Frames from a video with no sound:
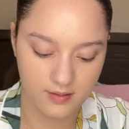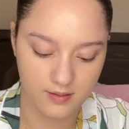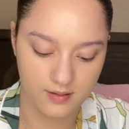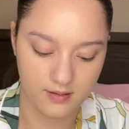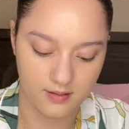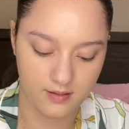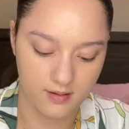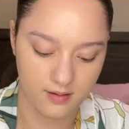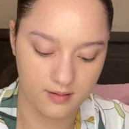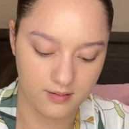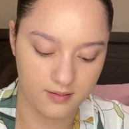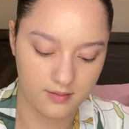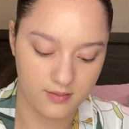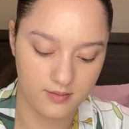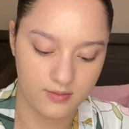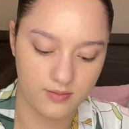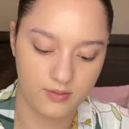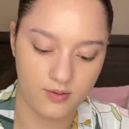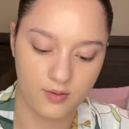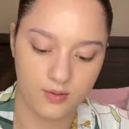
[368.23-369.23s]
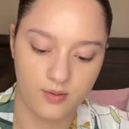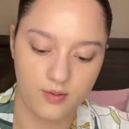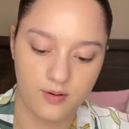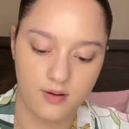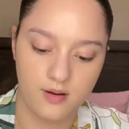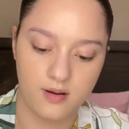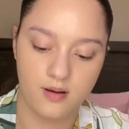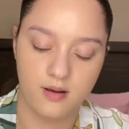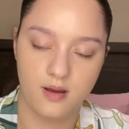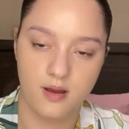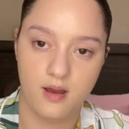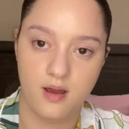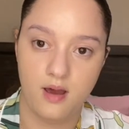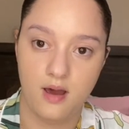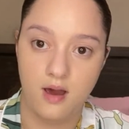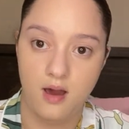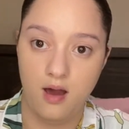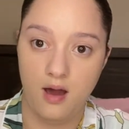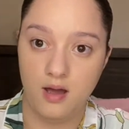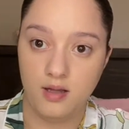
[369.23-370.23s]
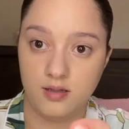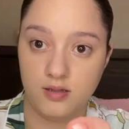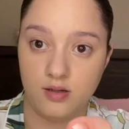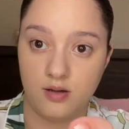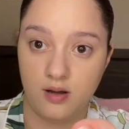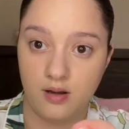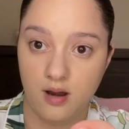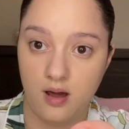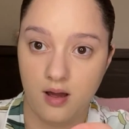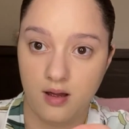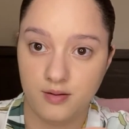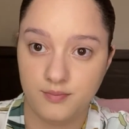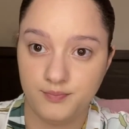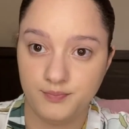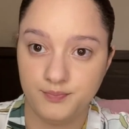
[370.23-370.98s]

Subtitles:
Okay, so it took a lot.